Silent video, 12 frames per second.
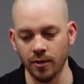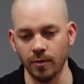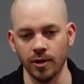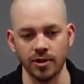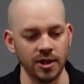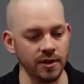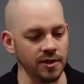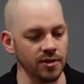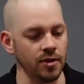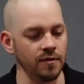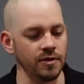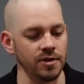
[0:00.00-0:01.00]
We're going to set this
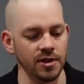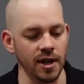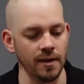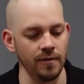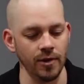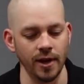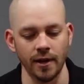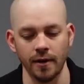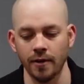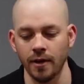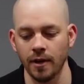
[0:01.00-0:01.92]
off to the side for now.